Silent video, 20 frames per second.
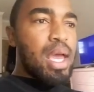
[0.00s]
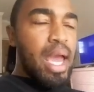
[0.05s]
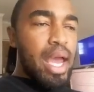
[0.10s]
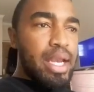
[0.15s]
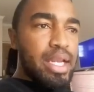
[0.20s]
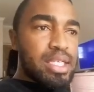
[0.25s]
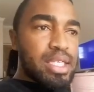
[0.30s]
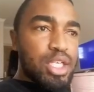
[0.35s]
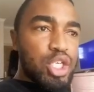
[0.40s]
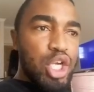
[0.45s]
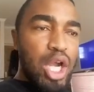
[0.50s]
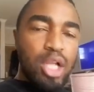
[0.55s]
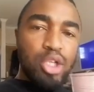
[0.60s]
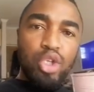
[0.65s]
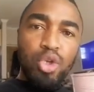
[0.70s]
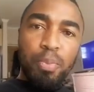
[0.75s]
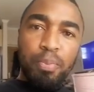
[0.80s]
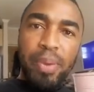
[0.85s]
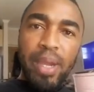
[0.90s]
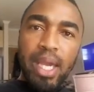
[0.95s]
And as a
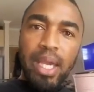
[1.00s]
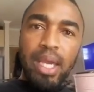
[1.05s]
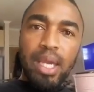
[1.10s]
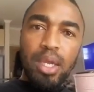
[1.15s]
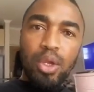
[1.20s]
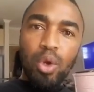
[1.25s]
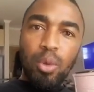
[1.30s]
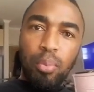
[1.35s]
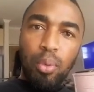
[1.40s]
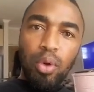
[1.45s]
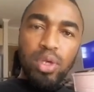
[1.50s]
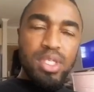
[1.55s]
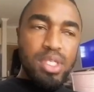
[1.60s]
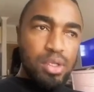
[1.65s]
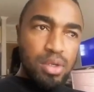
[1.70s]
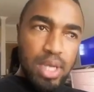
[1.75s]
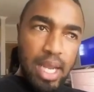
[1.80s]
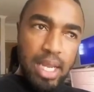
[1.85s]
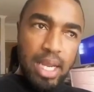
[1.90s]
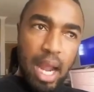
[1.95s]
child, you pick your
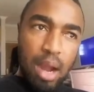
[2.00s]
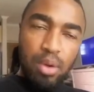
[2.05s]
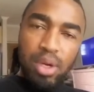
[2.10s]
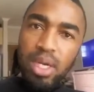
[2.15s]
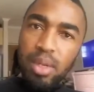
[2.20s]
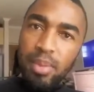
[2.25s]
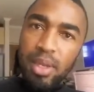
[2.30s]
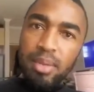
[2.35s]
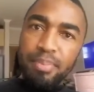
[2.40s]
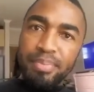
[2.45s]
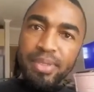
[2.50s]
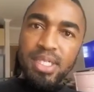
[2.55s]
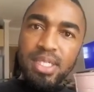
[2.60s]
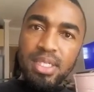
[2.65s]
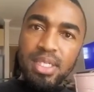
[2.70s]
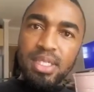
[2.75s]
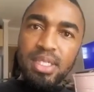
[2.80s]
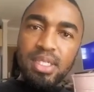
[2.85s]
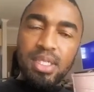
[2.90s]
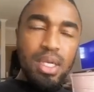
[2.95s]
poison. You're like, I want to be in
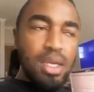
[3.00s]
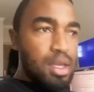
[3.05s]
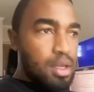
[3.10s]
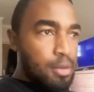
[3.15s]
business.